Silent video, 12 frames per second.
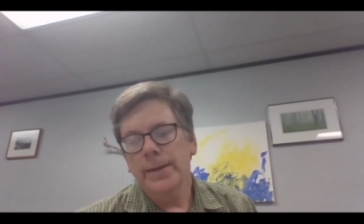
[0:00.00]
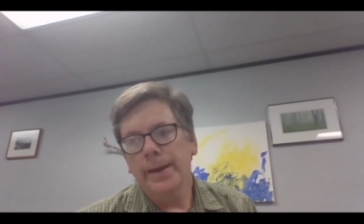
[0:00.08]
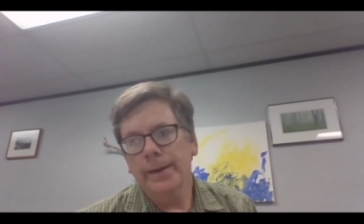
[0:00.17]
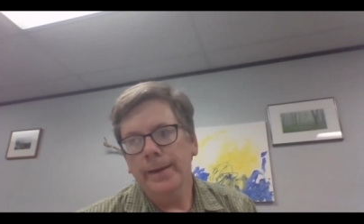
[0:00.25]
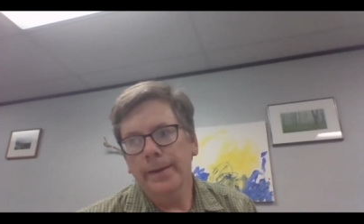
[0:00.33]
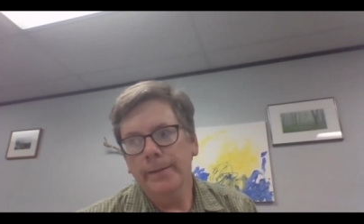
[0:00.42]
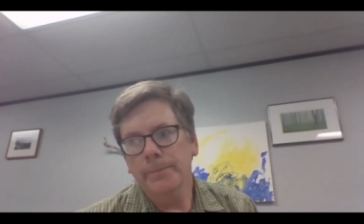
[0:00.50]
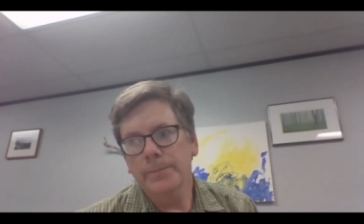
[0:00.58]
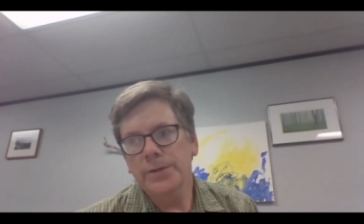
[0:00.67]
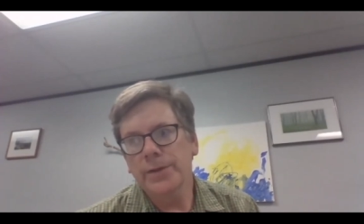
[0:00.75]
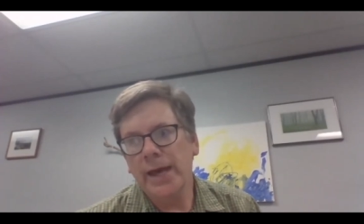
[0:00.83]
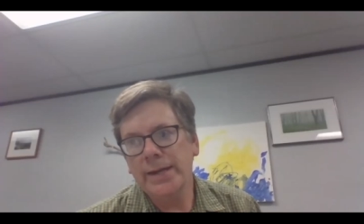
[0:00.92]
Um,
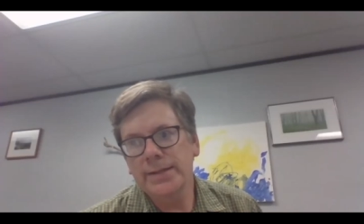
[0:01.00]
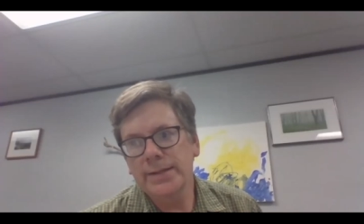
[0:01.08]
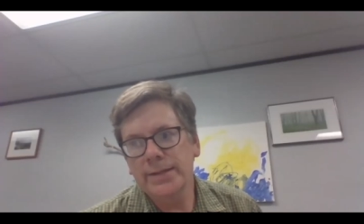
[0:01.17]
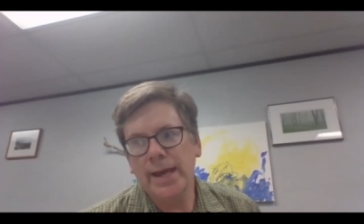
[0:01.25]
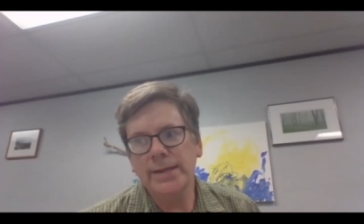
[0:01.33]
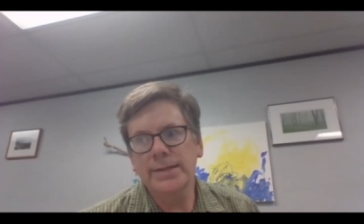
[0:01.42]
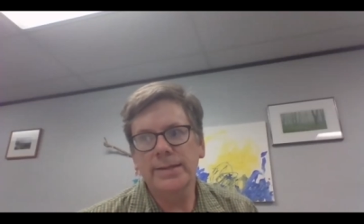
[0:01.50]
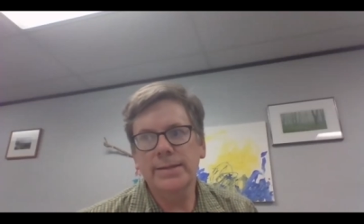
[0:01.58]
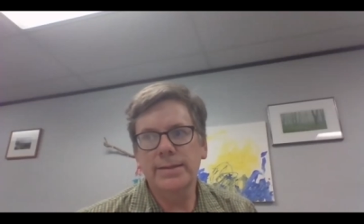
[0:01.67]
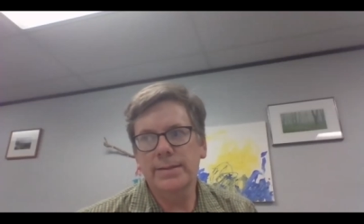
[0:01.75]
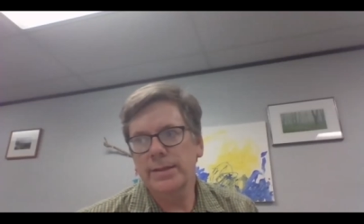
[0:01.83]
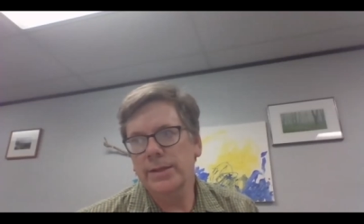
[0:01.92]
so that's
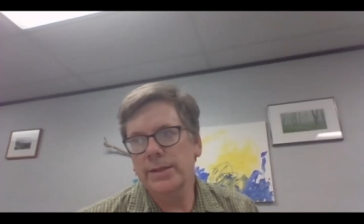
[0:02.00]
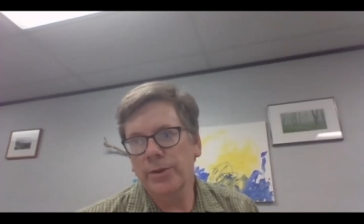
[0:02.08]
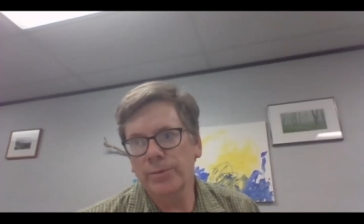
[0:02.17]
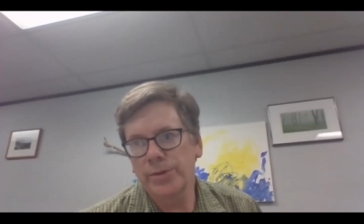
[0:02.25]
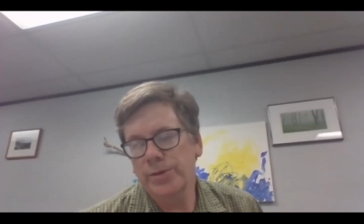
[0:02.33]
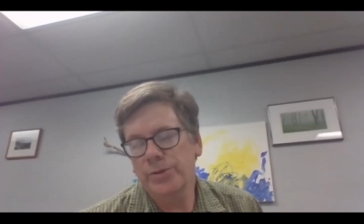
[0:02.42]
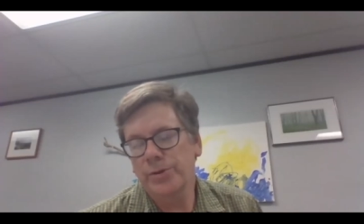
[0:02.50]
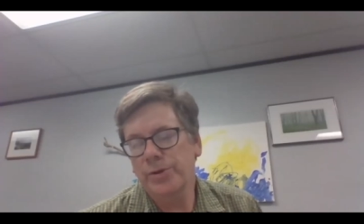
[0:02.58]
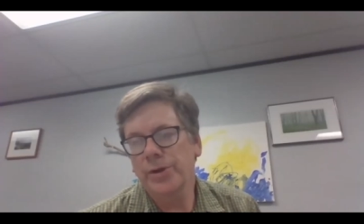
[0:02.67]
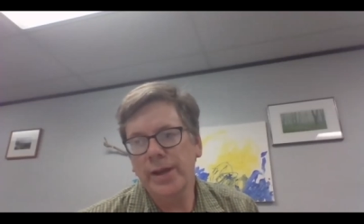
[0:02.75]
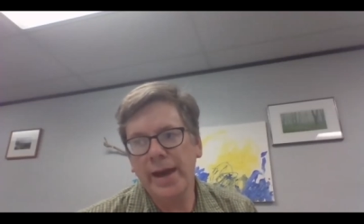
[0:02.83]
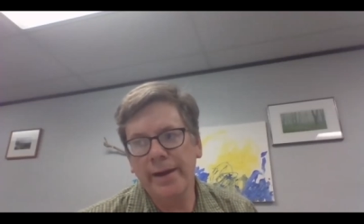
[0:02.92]
that's you know you, you
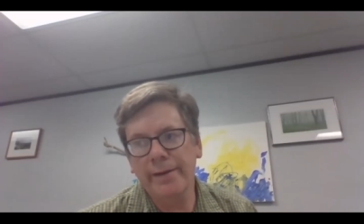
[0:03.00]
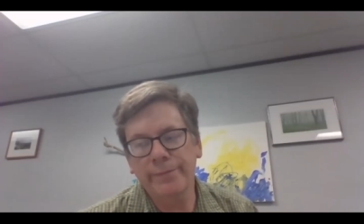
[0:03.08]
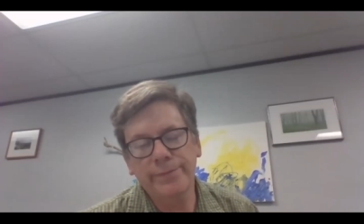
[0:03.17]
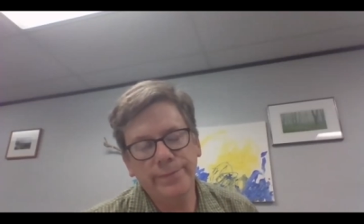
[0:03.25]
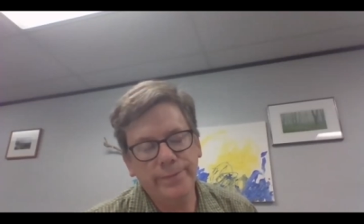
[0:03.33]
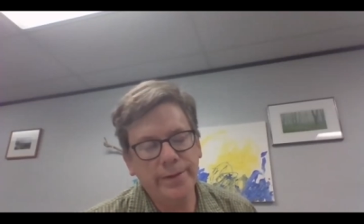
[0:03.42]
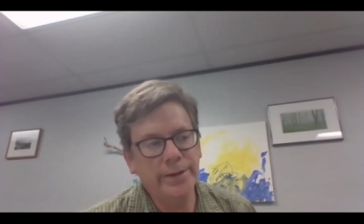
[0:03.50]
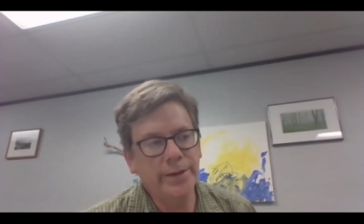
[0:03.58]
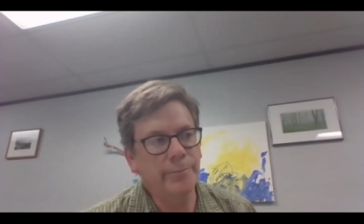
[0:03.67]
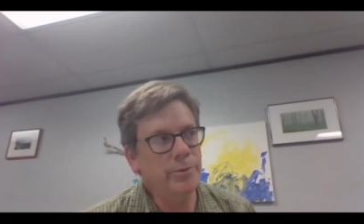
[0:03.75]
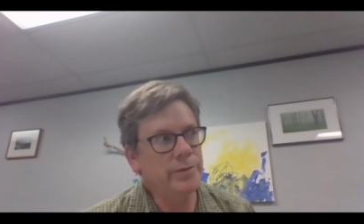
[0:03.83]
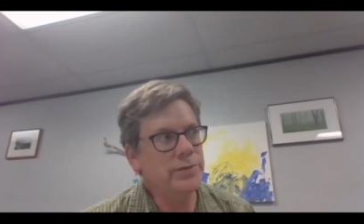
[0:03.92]
could have a
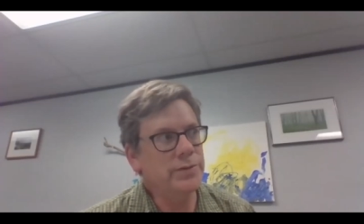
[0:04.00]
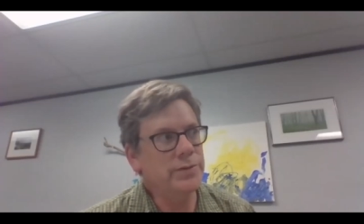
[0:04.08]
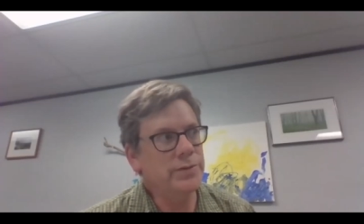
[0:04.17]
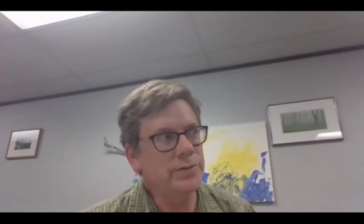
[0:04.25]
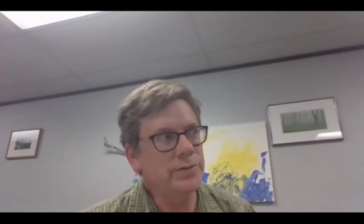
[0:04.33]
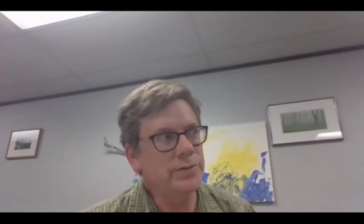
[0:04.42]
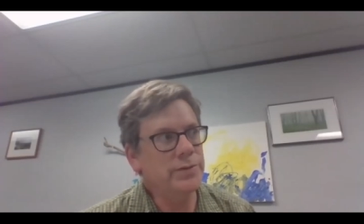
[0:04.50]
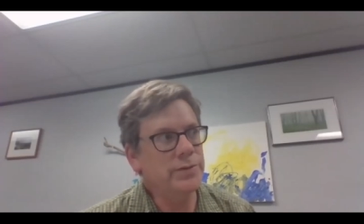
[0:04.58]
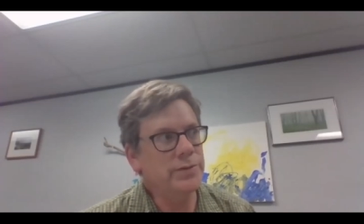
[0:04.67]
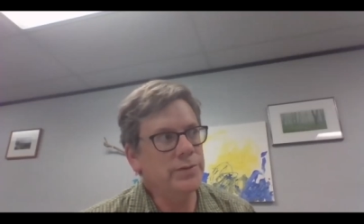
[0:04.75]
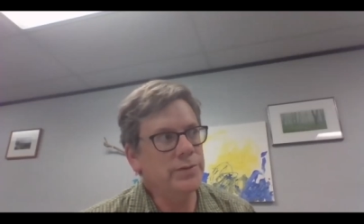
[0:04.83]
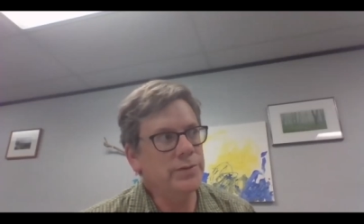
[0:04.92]
number of students
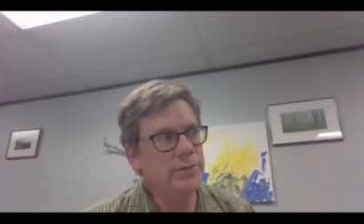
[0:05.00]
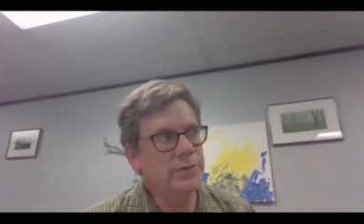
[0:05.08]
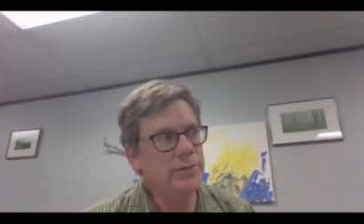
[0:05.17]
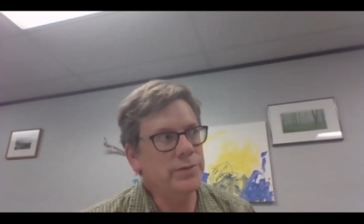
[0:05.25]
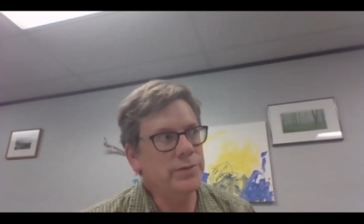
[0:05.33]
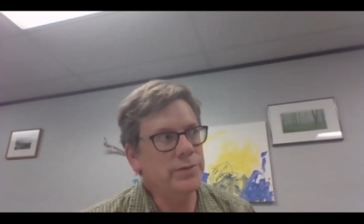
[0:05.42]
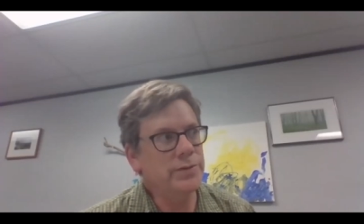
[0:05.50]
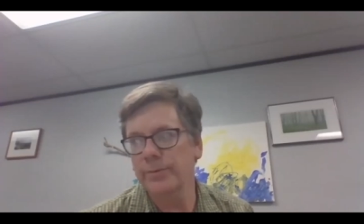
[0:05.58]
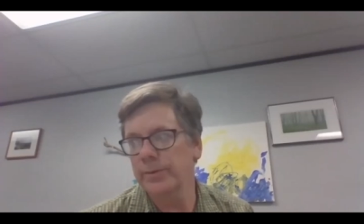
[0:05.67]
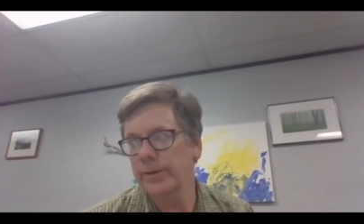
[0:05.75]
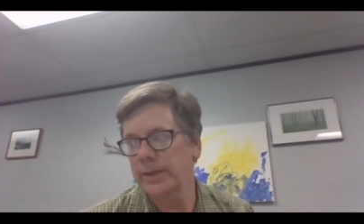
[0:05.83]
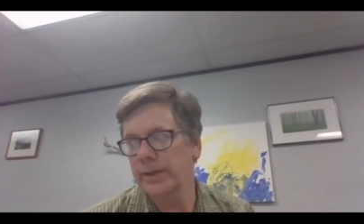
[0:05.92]
who don't
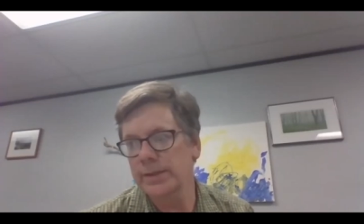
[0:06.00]
fill it out.